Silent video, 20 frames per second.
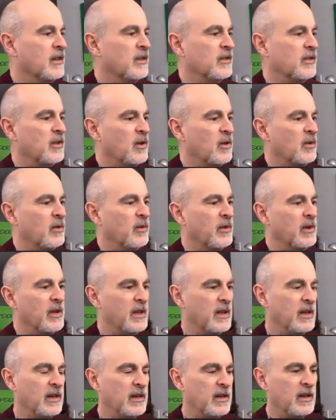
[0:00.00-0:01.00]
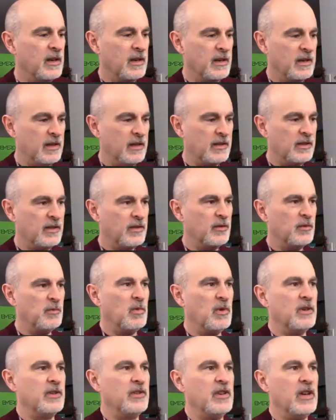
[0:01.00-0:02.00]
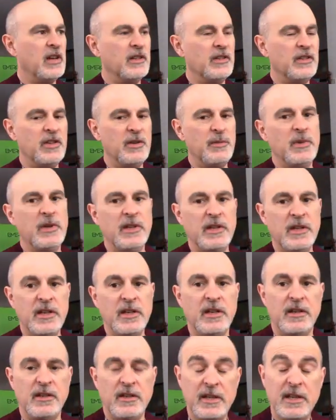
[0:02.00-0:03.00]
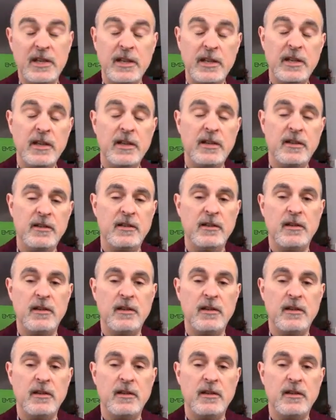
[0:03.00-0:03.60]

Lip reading: So this is what ChatGPT